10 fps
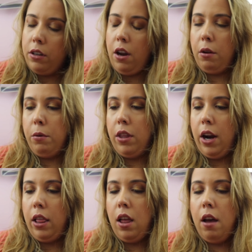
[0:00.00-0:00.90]
There's another one
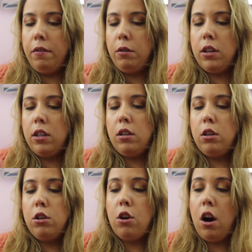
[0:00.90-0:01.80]
that I love. This is
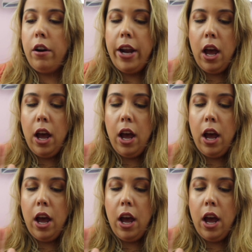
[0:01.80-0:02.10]
Starry